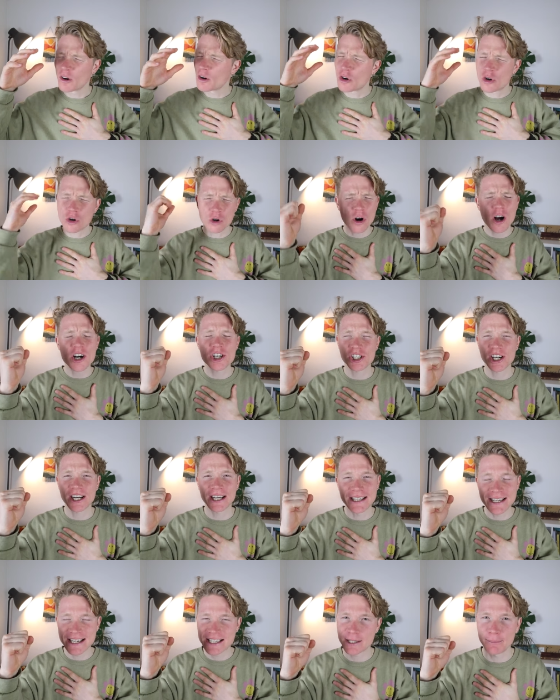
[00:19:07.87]

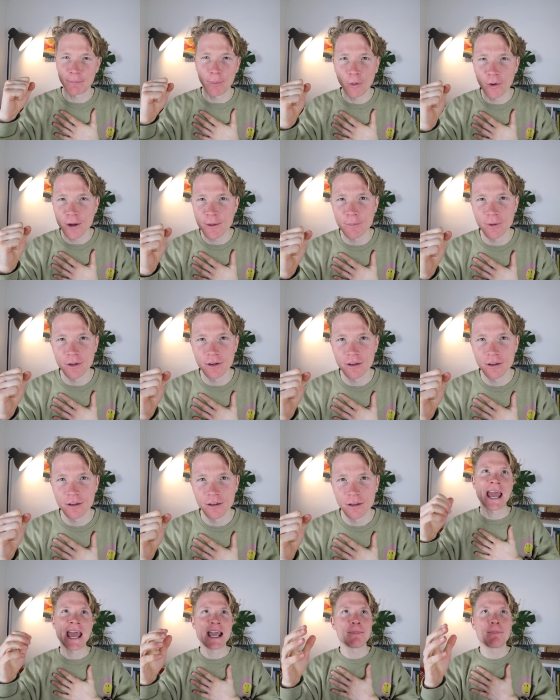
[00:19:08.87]
crushing disappointment, the
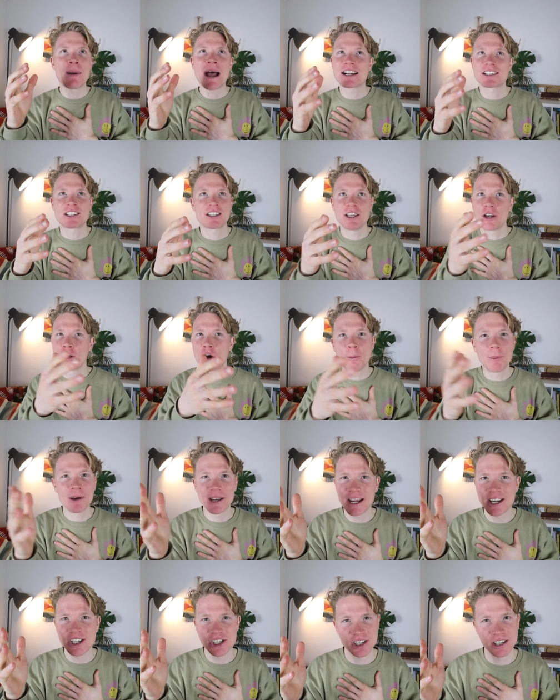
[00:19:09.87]
getting back to the
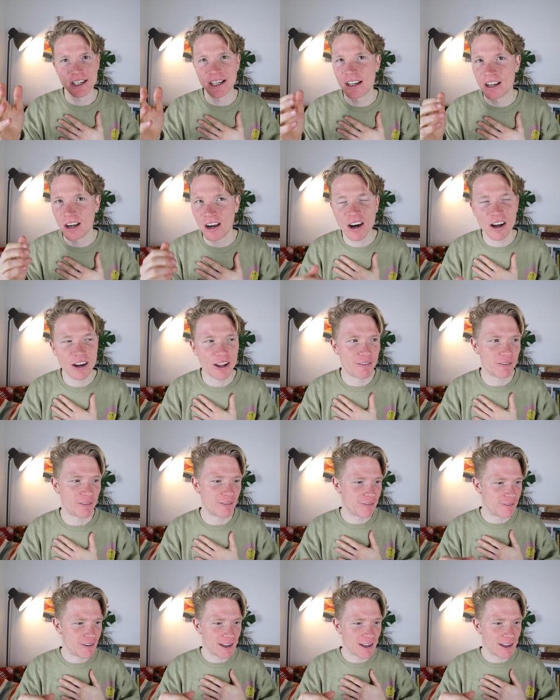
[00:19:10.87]
accommodation in Cardiff and